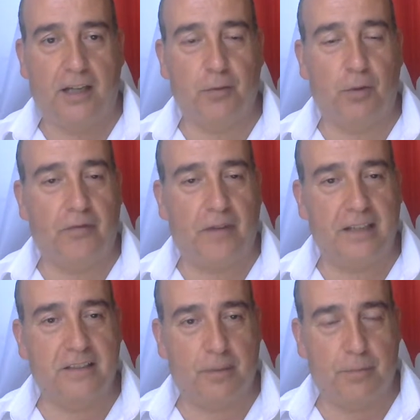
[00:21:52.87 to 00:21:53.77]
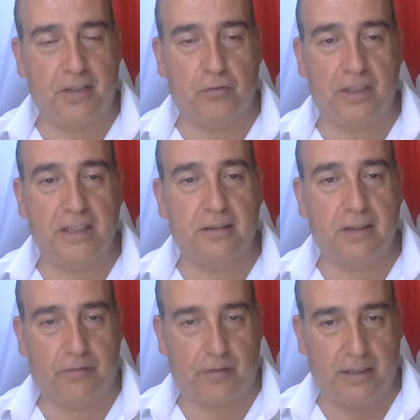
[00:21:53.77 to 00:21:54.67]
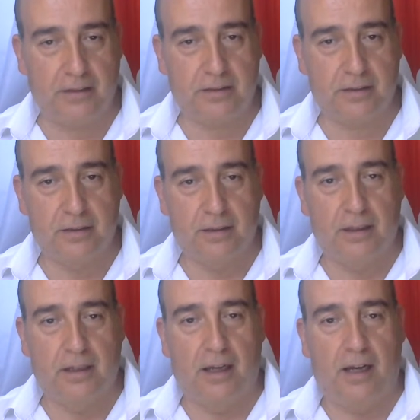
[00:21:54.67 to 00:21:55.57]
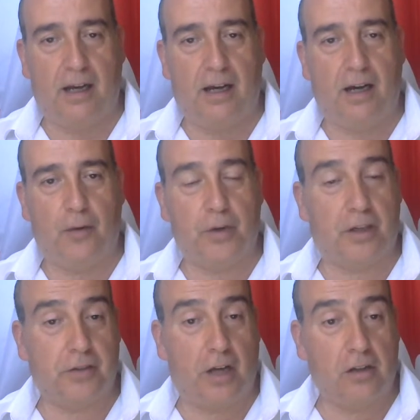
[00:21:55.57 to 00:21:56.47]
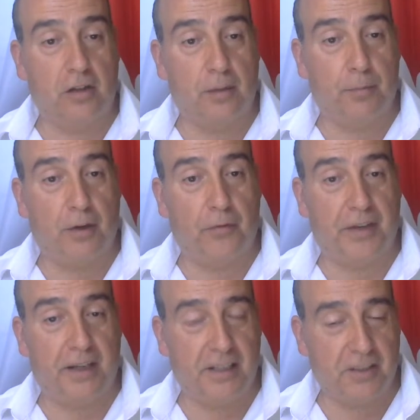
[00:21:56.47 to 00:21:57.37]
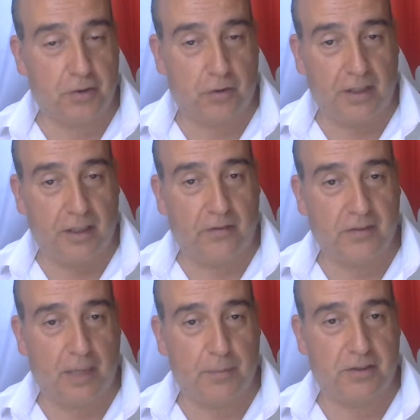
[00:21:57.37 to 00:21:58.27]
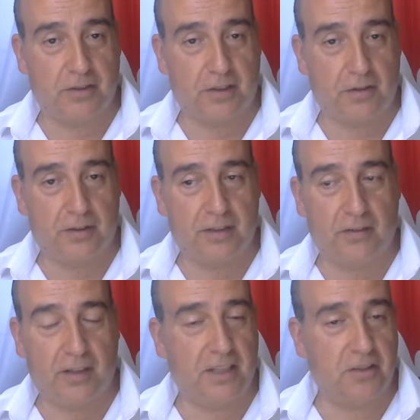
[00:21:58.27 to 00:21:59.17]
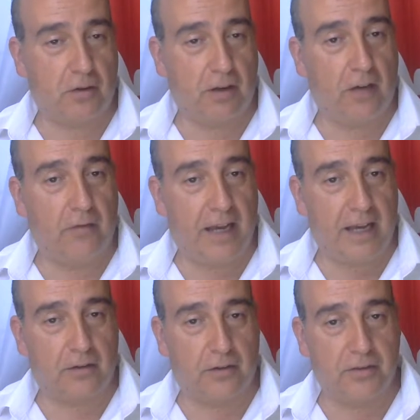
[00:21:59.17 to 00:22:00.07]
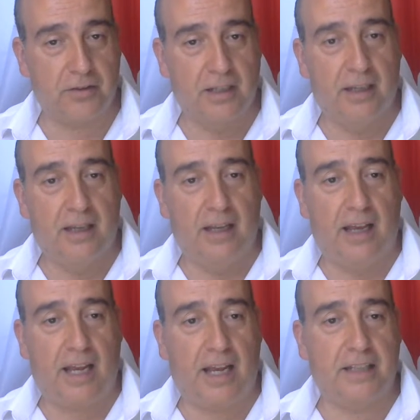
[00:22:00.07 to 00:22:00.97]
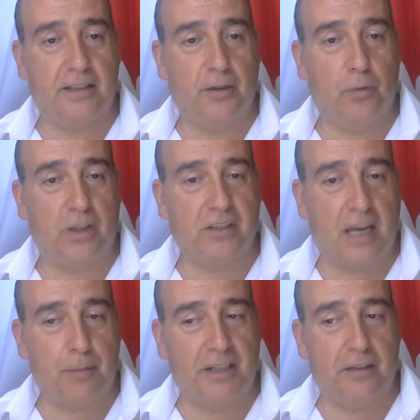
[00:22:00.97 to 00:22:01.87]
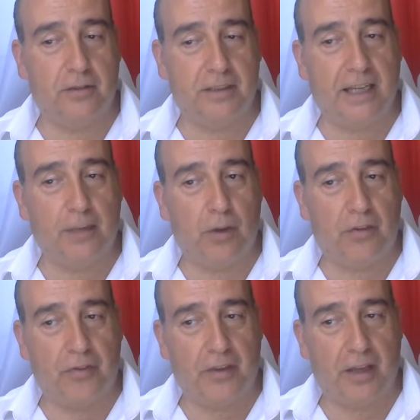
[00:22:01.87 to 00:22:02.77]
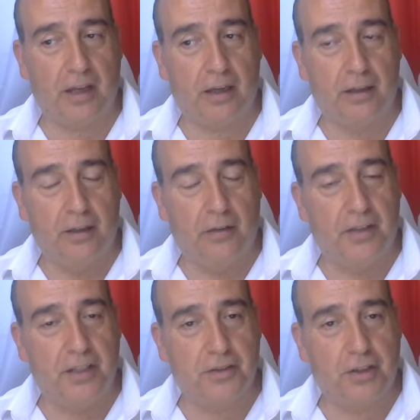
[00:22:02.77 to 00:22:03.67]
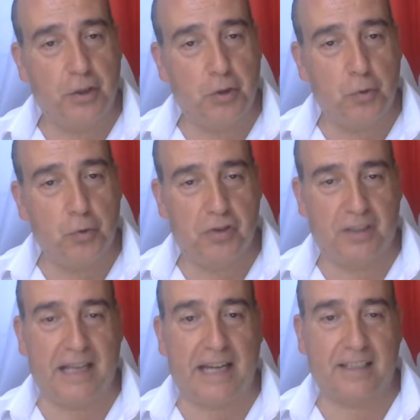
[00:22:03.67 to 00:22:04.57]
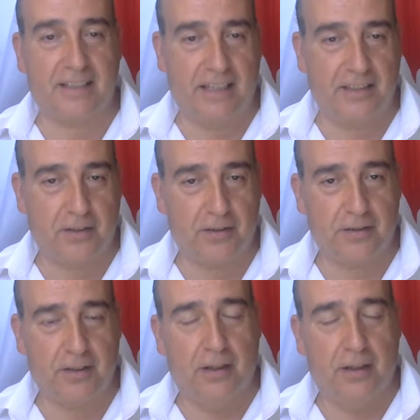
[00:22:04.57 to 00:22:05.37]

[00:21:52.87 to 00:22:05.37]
You will find something really different. We are talking about the history of cybersecurity, the history of hackers, and what's happening today with these huge data centers